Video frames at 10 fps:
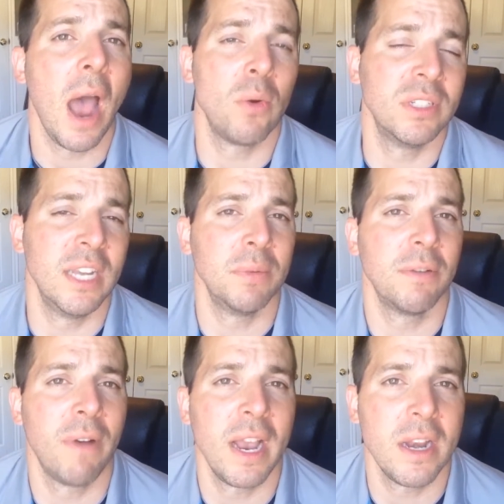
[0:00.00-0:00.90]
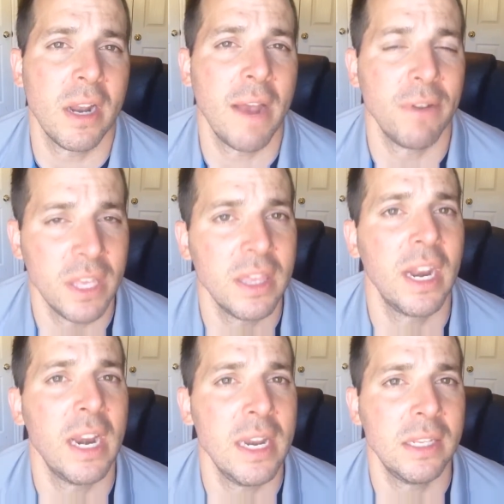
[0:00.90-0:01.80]
I wasn't able to find everything
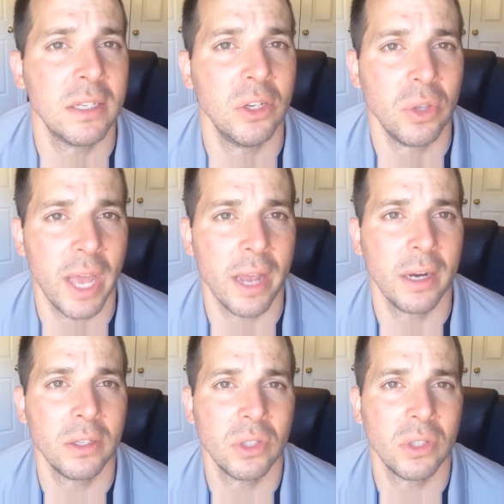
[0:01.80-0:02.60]
that I need to do that.